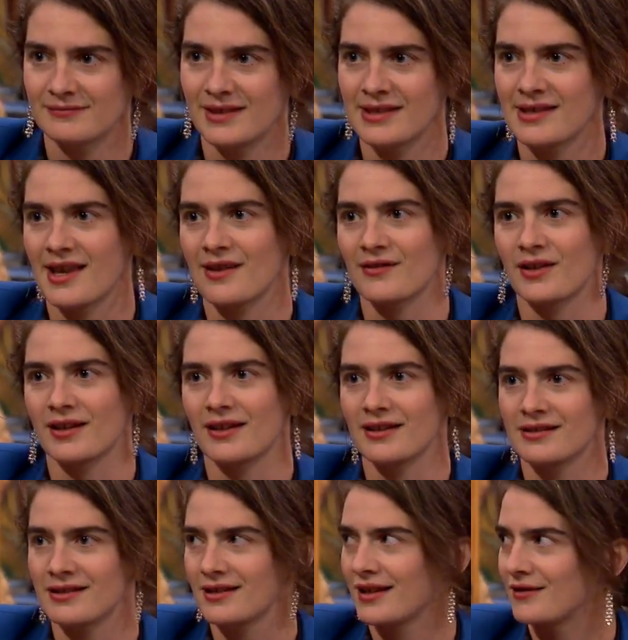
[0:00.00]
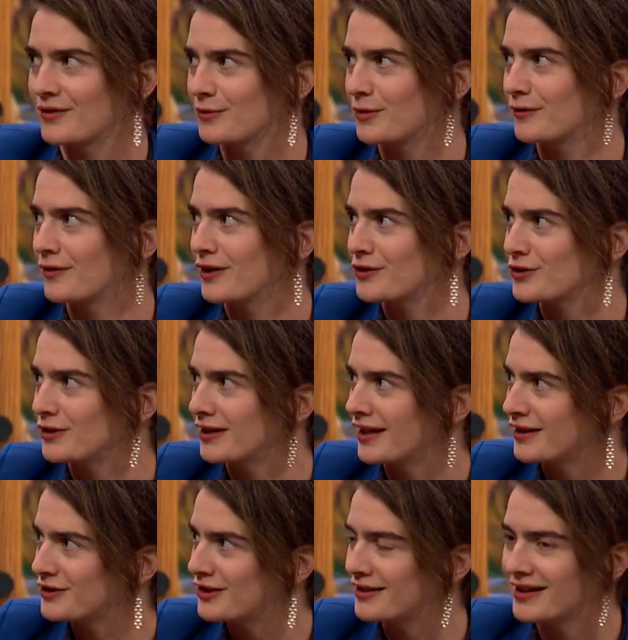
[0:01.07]
Instead of a professional
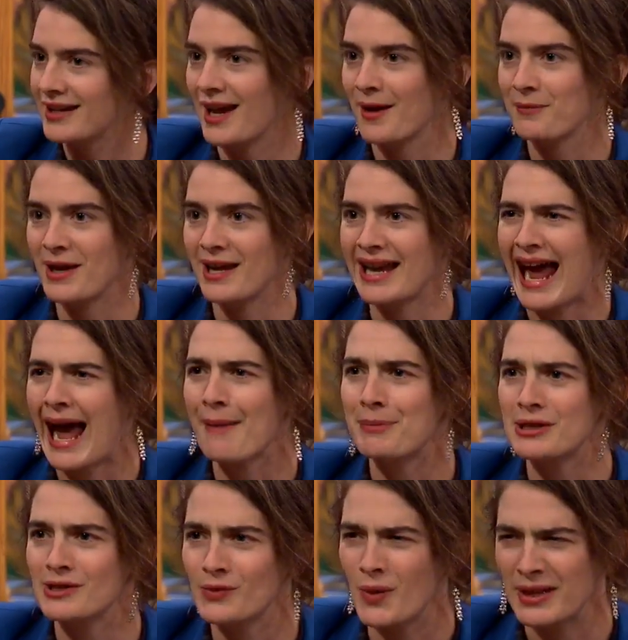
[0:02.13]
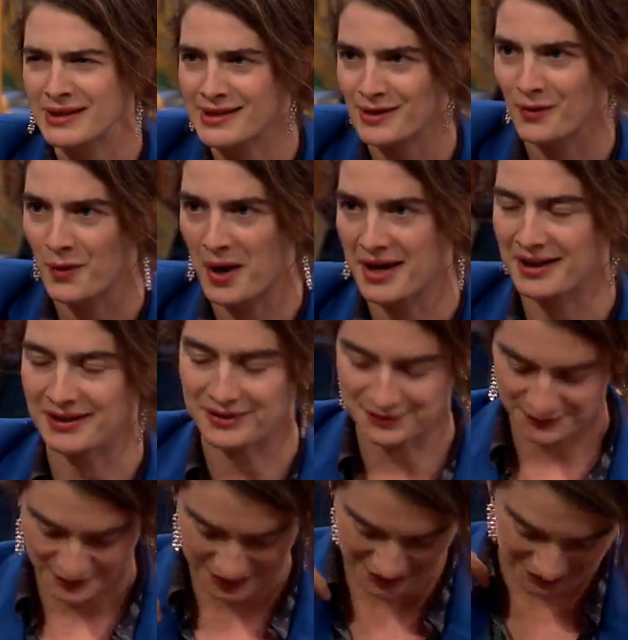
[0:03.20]
actor. It happens once in a while
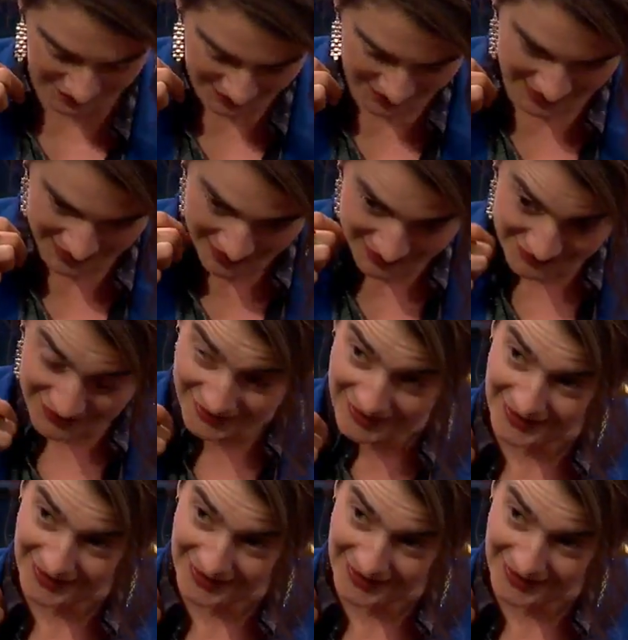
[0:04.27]
when you're a kid actor.